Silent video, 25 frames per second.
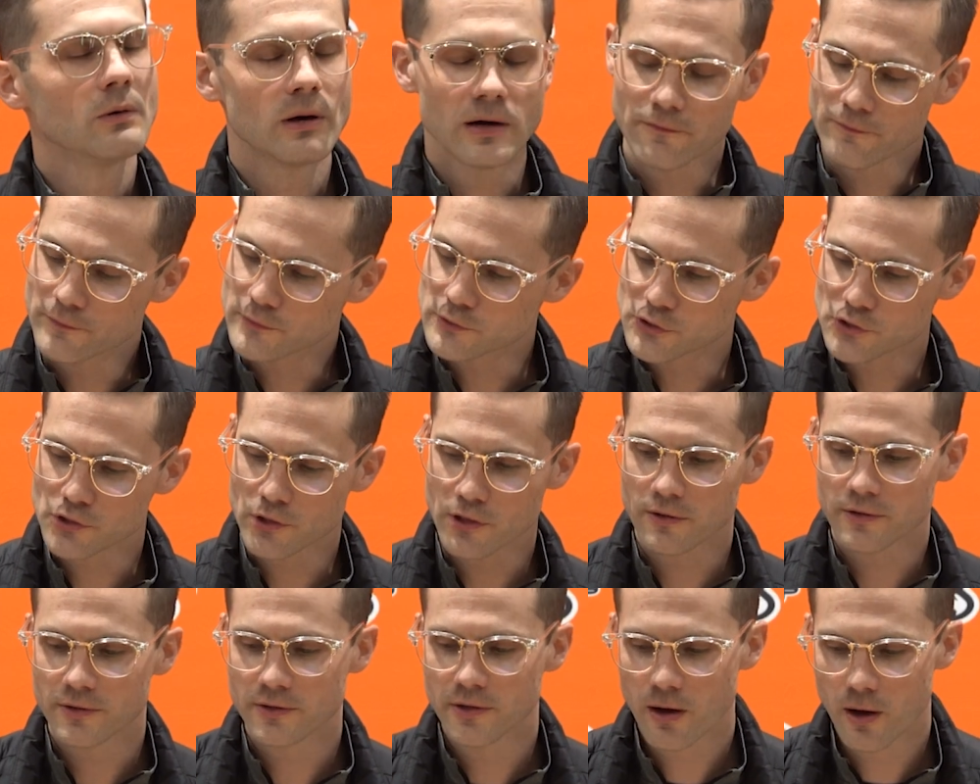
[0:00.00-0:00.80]
Well, for
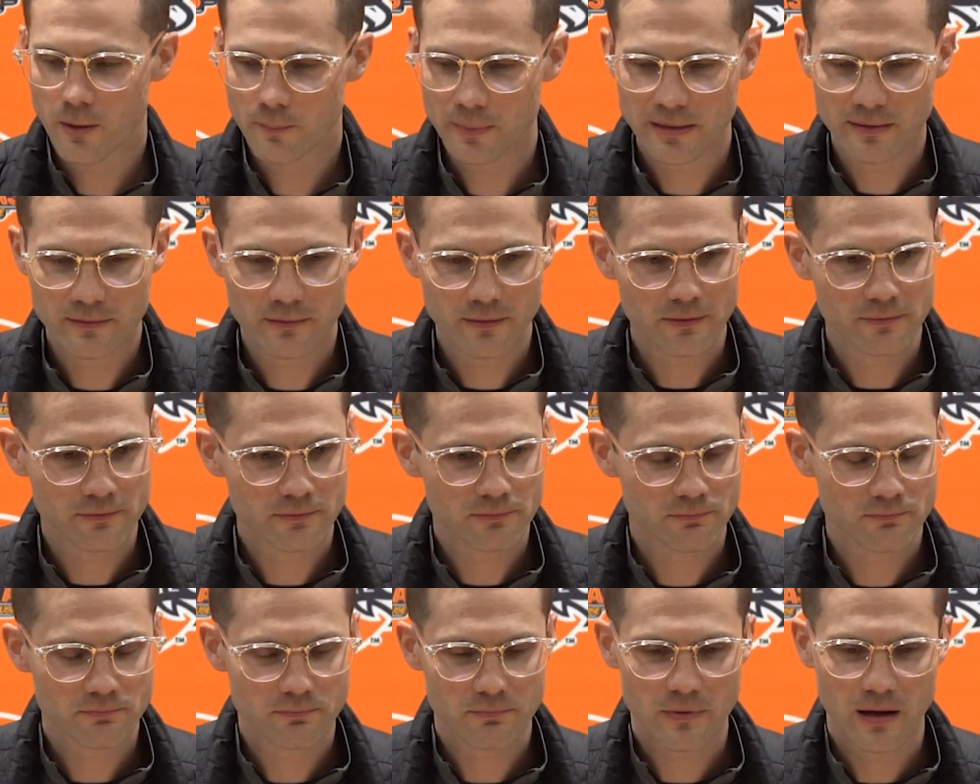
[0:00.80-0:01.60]
sure.
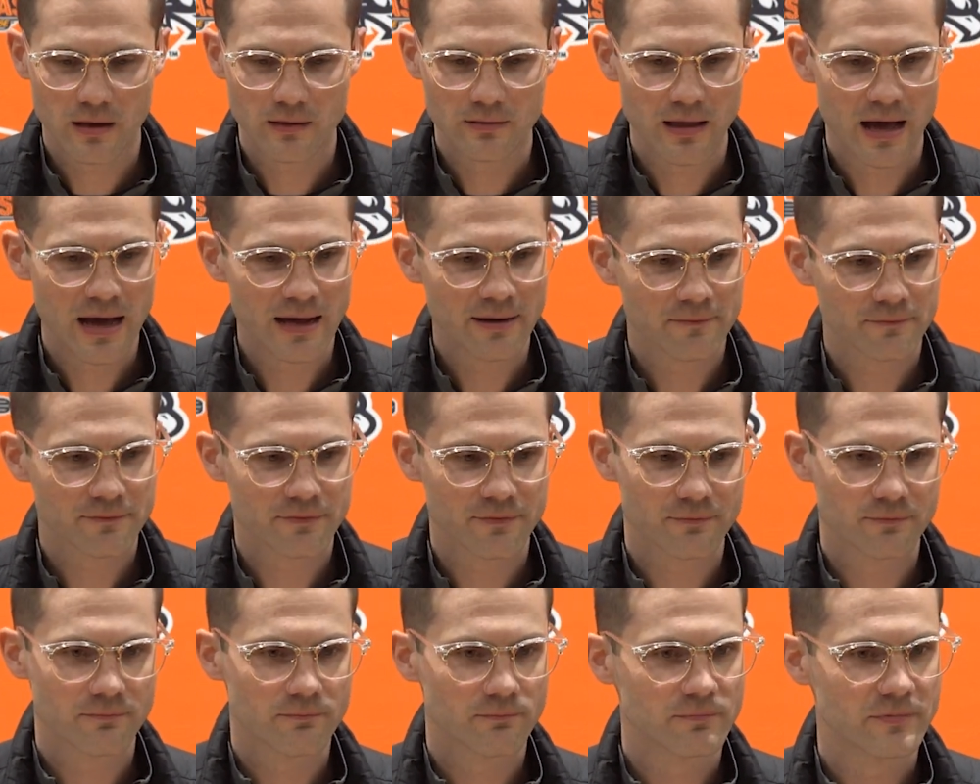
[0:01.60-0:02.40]
A lot of